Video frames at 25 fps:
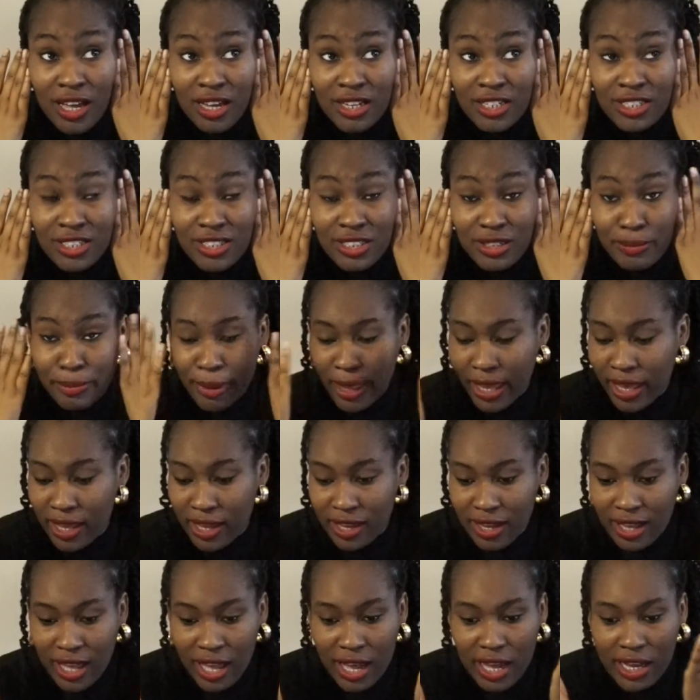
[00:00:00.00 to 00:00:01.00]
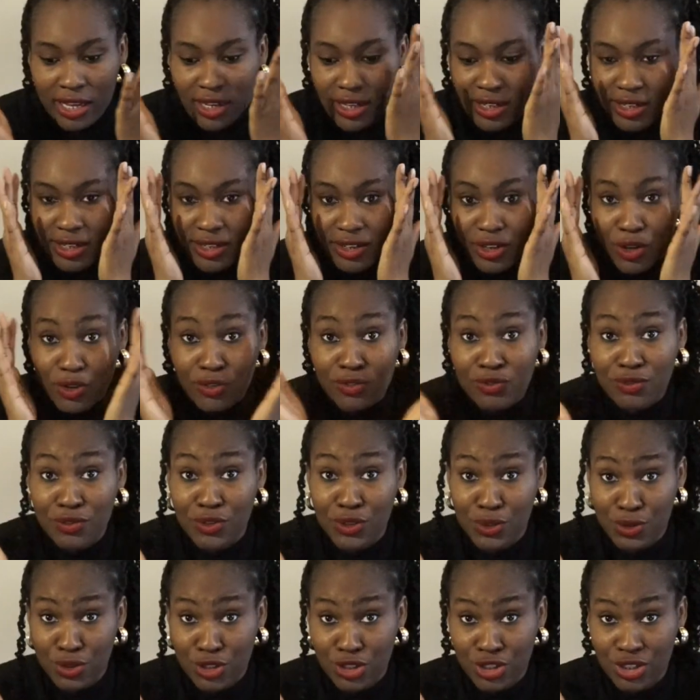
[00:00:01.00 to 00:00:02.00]
shebang and
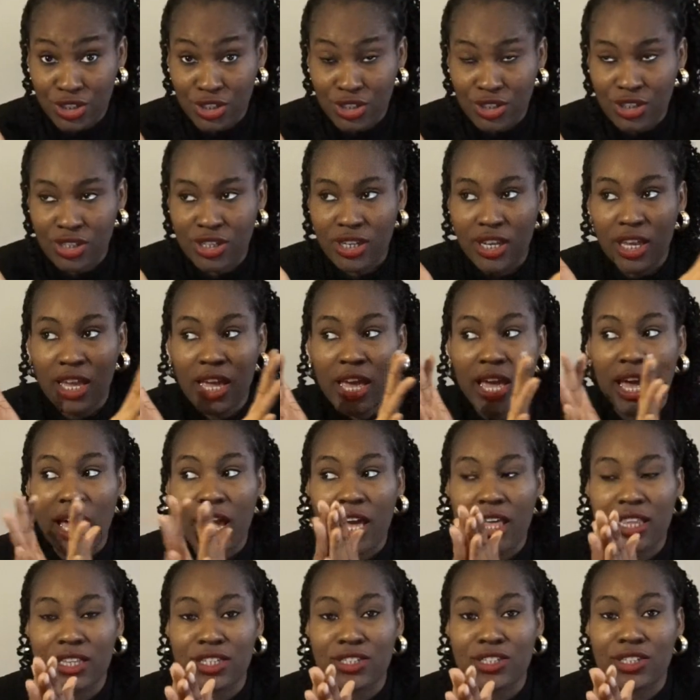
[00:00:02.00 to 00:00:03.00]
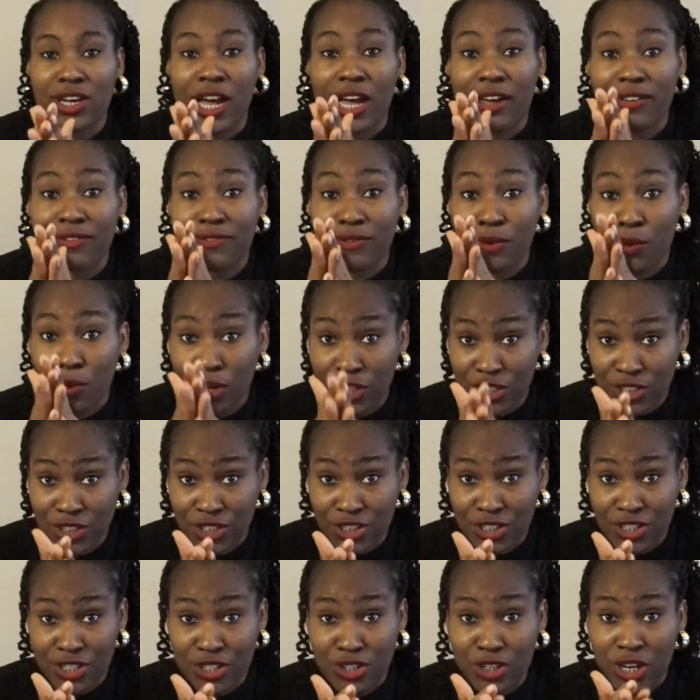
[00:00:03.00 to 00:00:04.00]
confusion, and you have
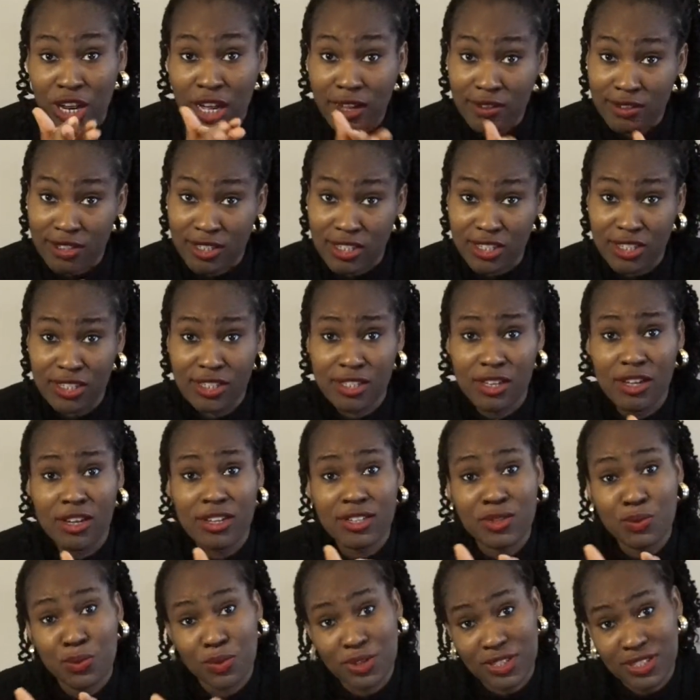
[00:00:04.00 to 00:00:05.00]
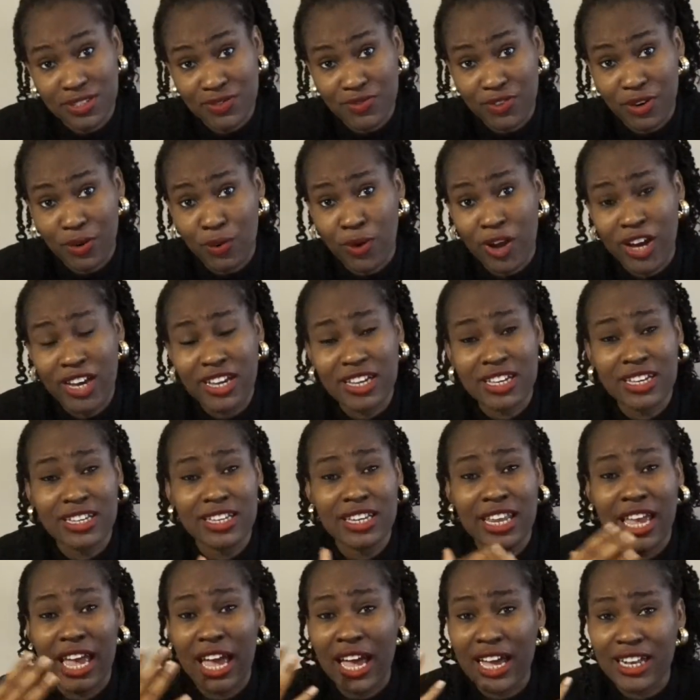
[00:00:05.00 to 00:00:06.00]
questions on how to start, what's
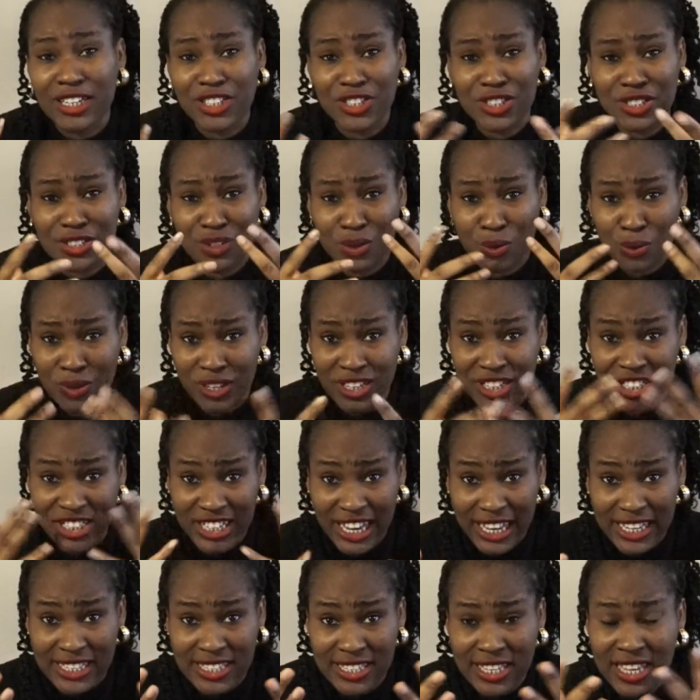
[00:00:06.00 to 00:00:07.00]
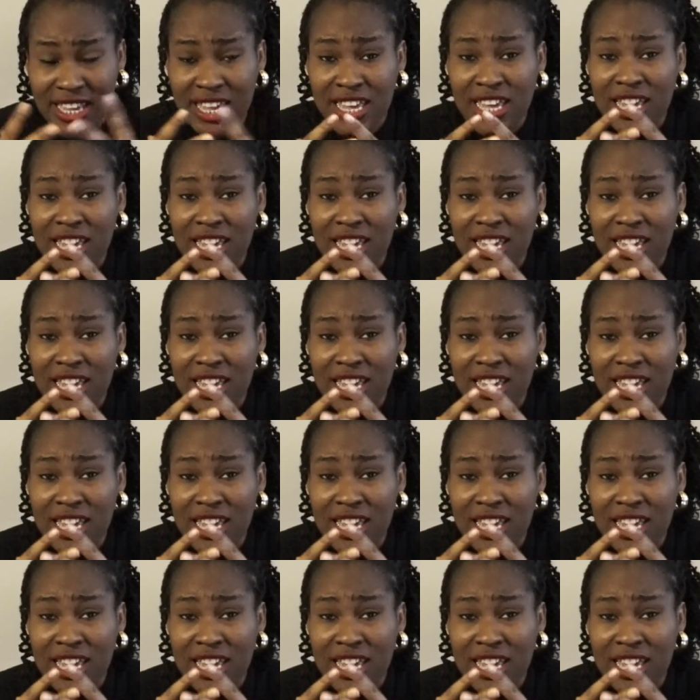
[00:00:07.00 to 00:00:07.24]
required, and just a quick chat.